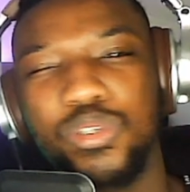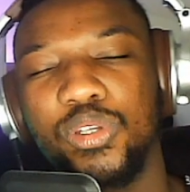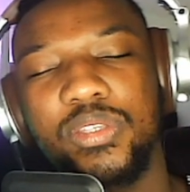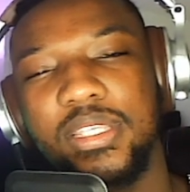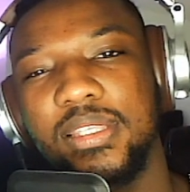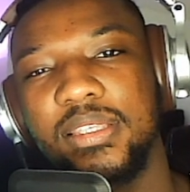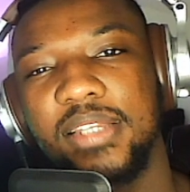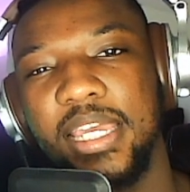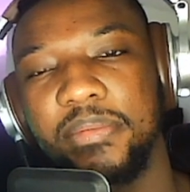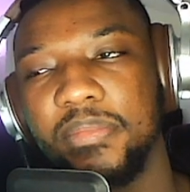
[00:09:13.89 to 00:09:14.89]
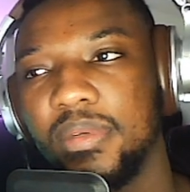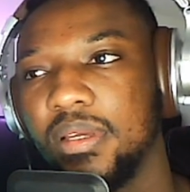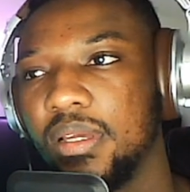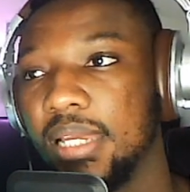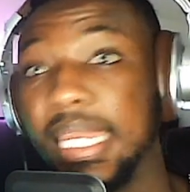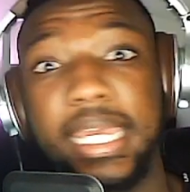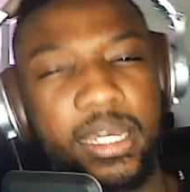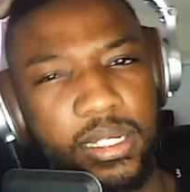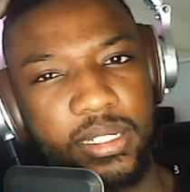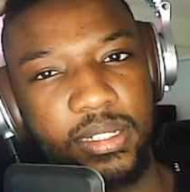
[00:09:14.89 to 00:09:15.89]
Luke's sister's name? Leia.
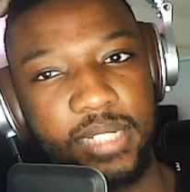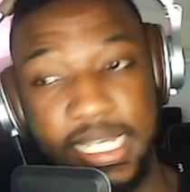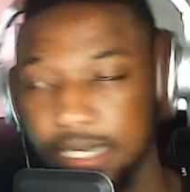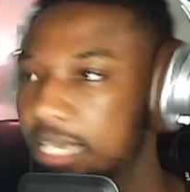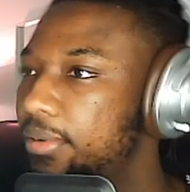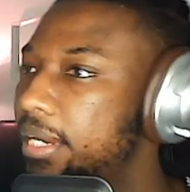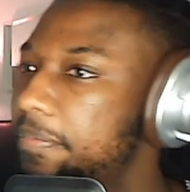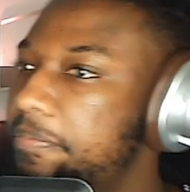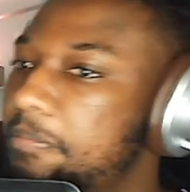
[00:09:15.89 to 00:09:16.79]
That's Leia, right?